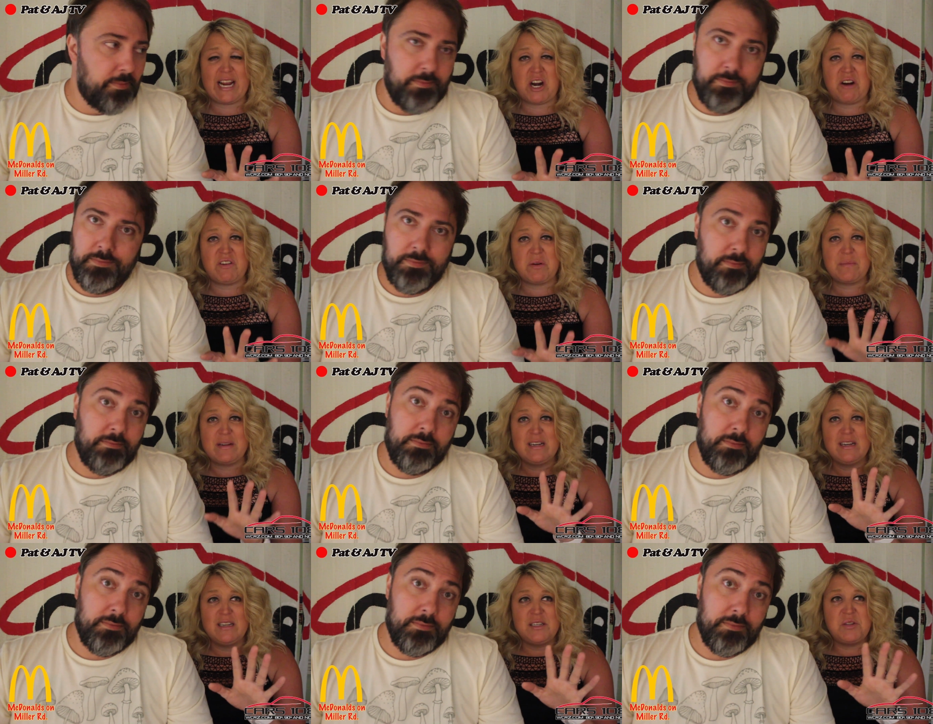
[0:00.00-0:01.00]
Speaker 1: care of them,
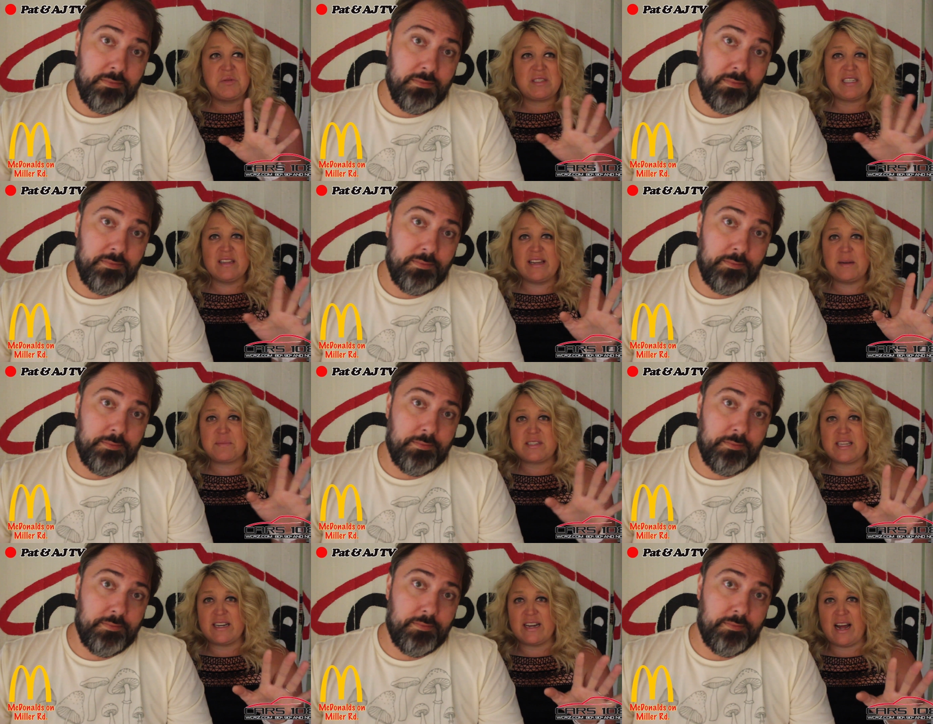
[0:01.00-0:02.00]
you still end up
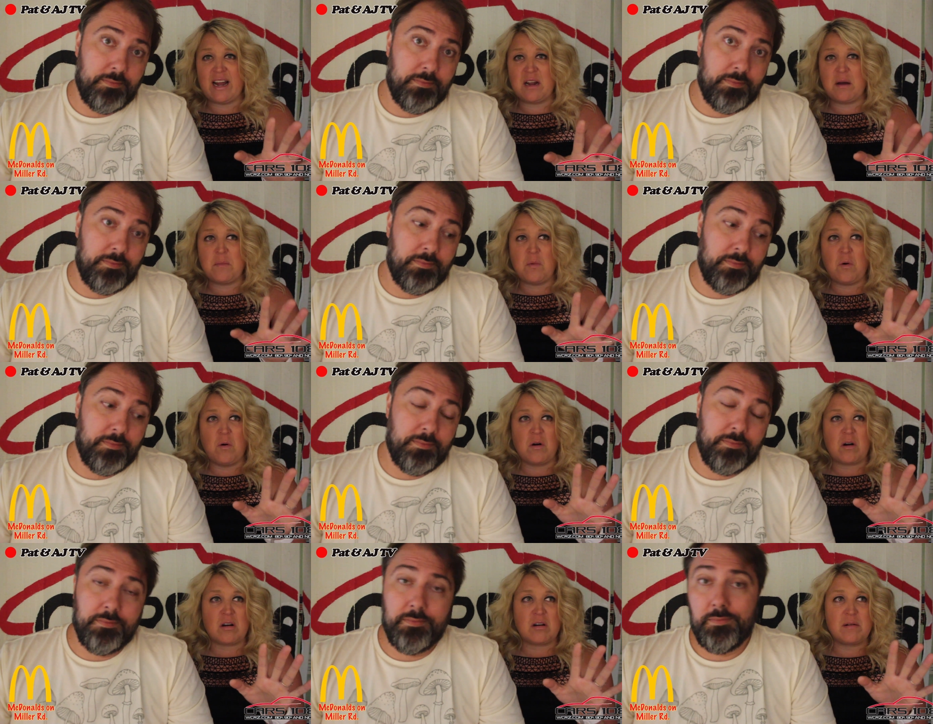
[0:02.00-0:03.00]
sitting on them
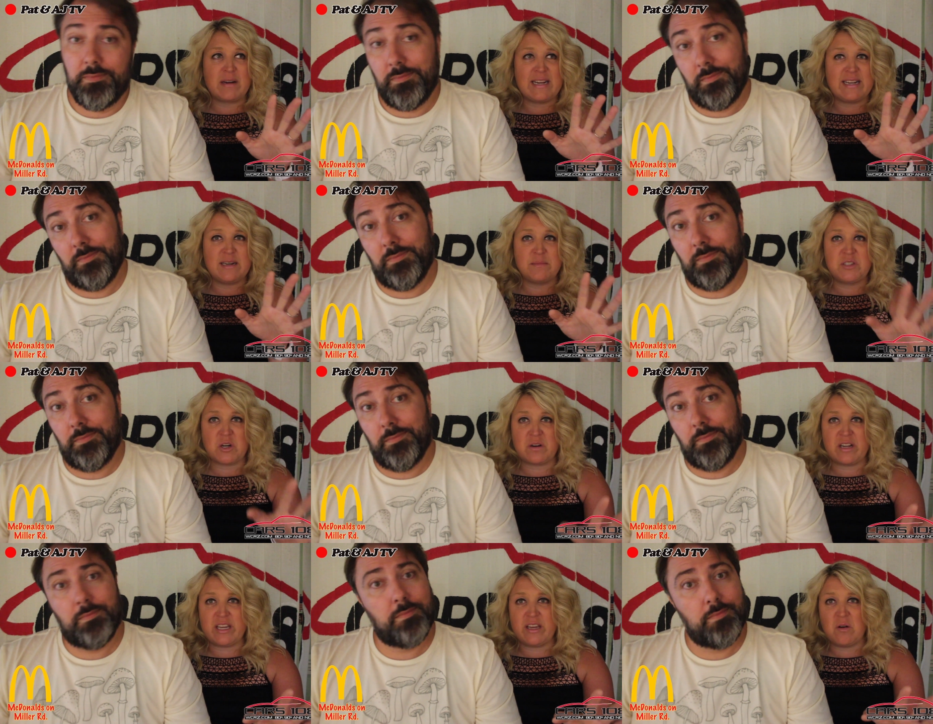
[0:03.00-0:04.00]
or getting them
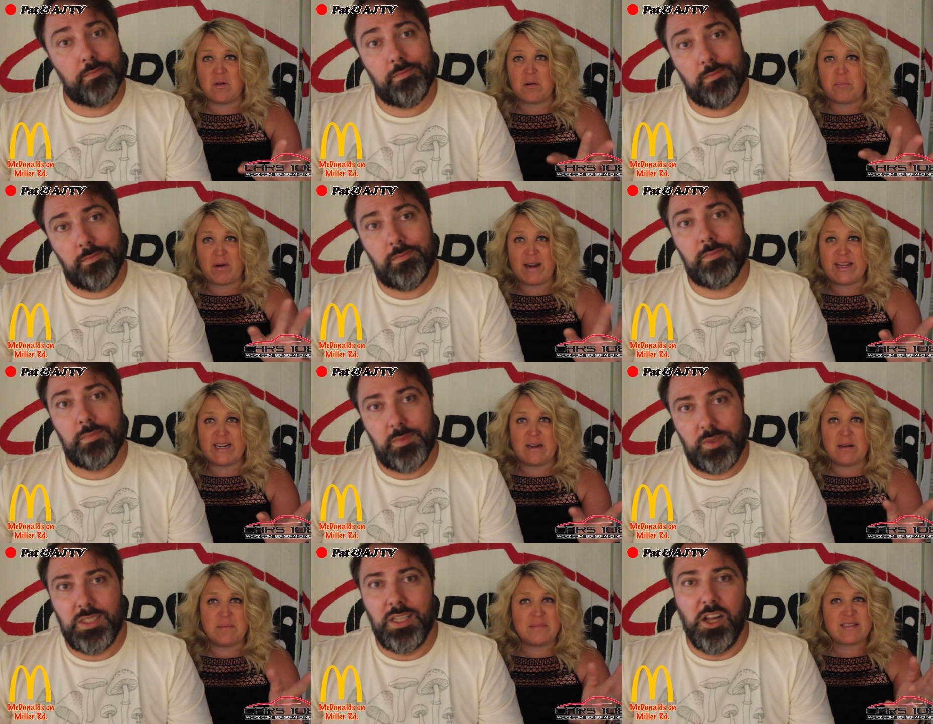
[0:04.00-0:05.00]
dirty or breaking
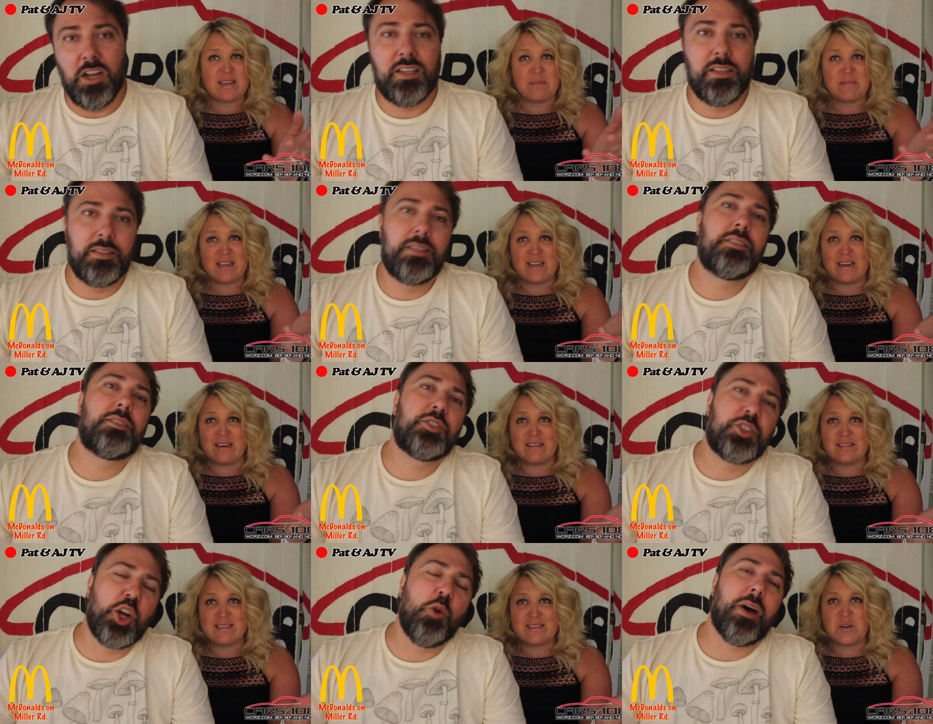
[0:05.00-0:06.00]
them, Look,
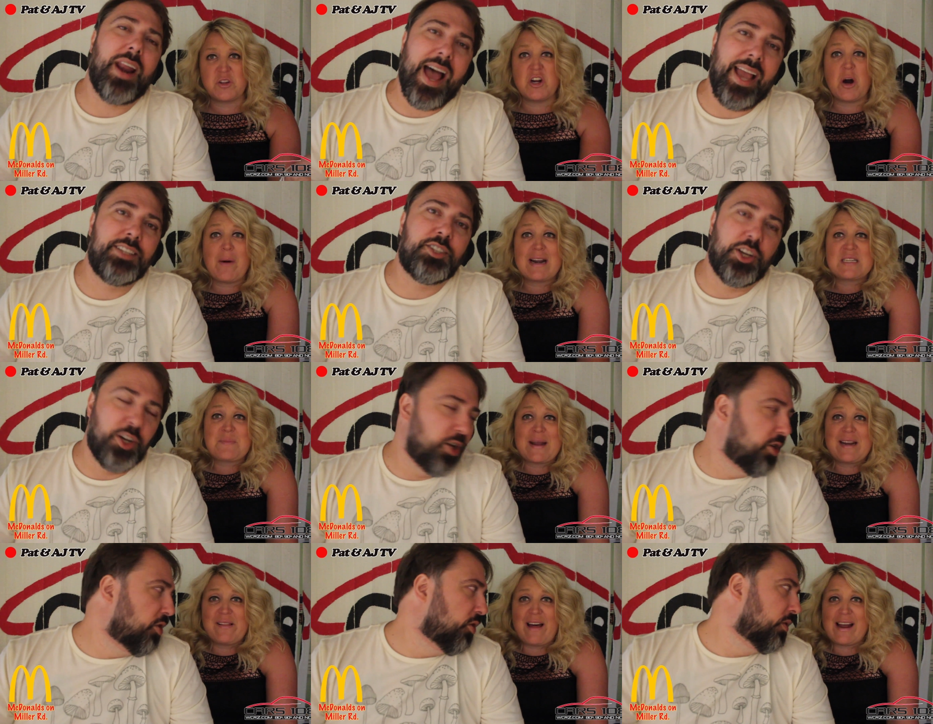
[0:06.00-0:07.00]
something.
Speaker 2: Do so what I
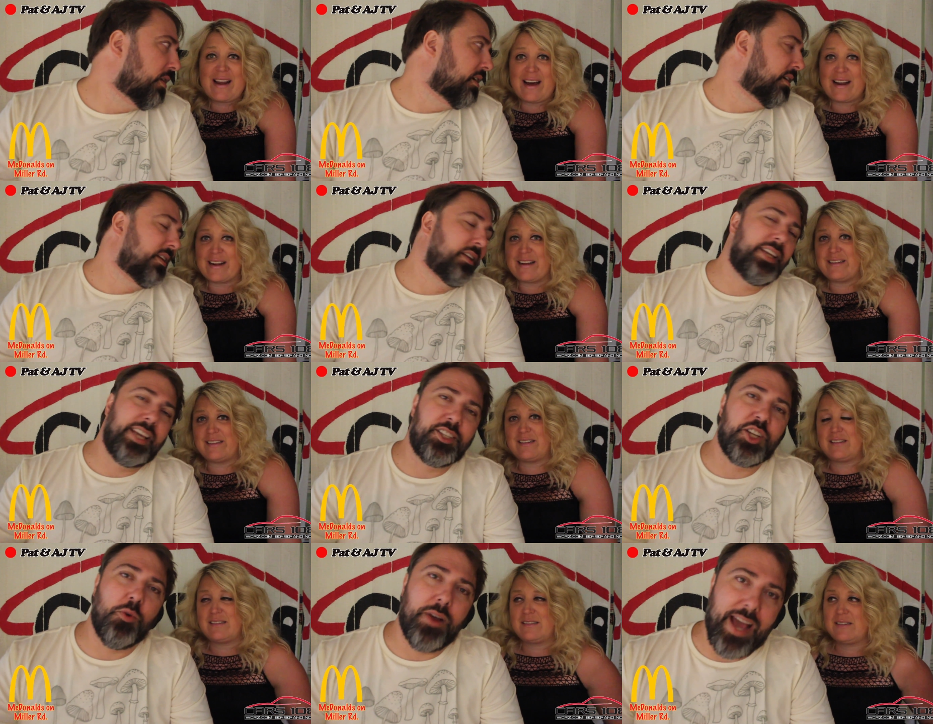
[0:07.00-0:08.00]
do. You
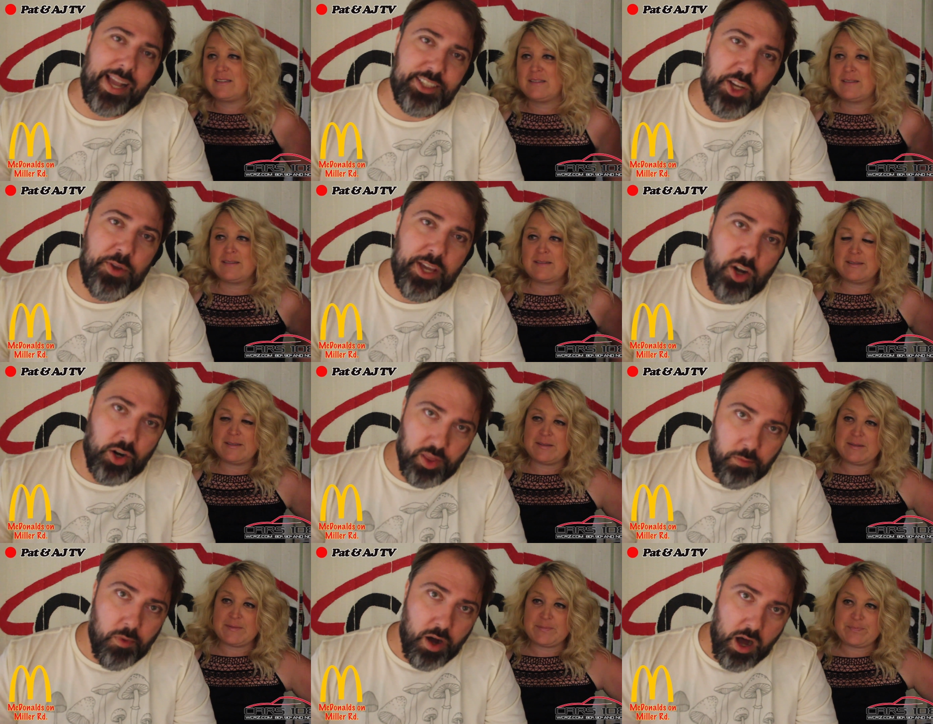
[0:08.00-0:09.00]
do what I do. You go to
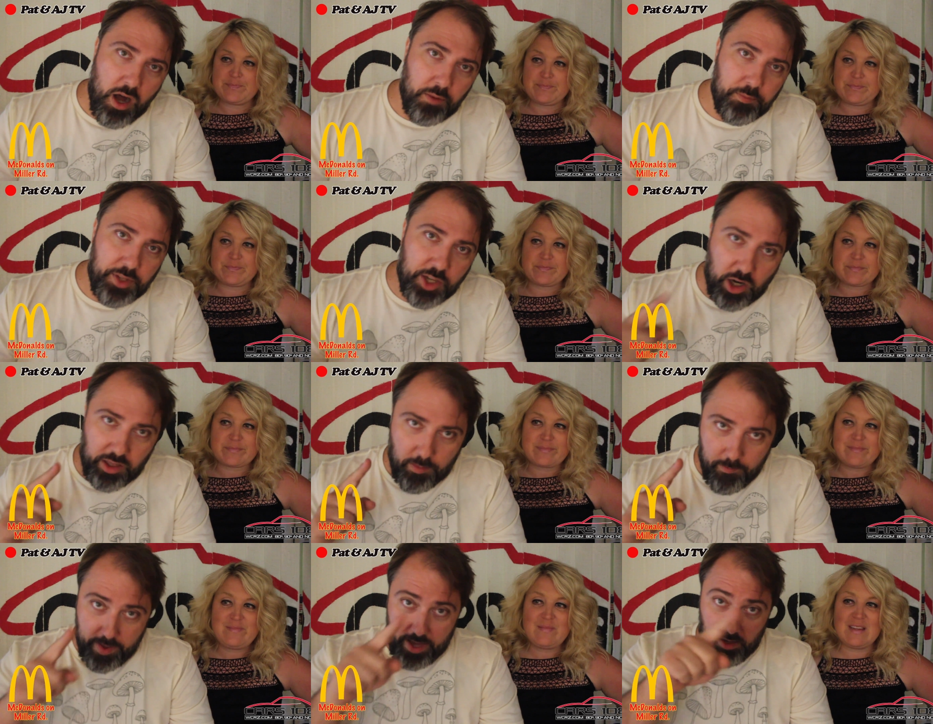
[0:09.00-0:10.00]
the mall. You go to the
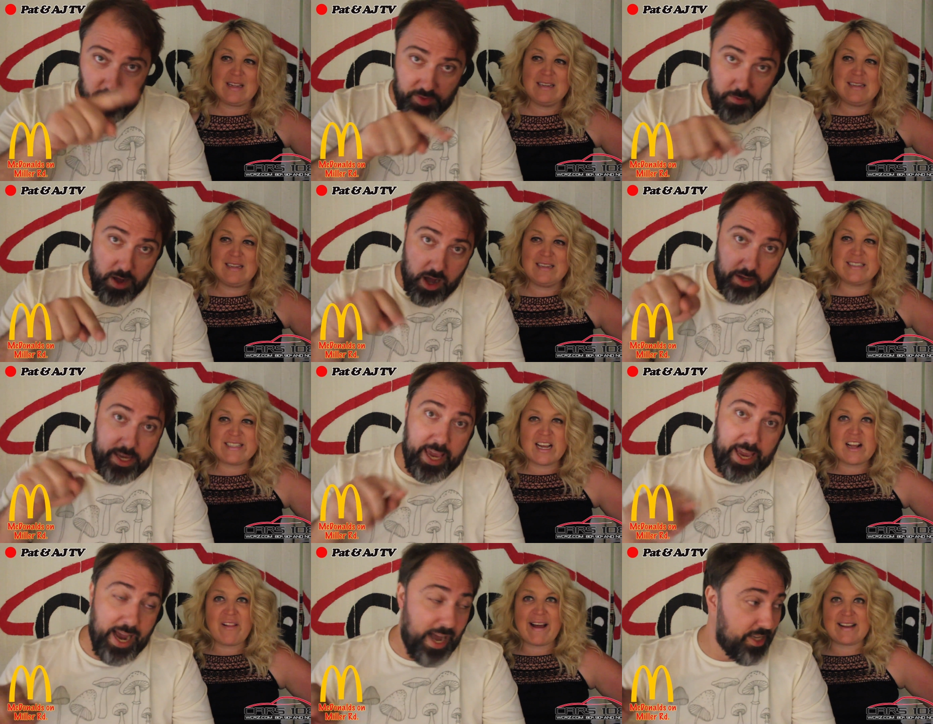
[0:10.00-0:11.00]
middle of the mall the
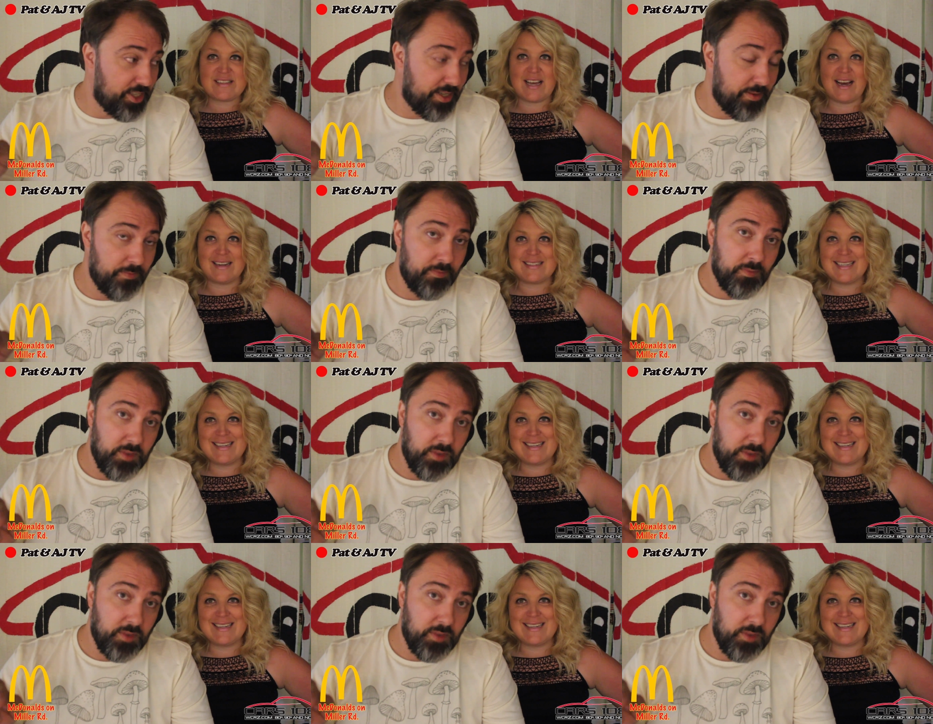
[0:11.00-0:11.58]
kiosk. Sunglass Hut.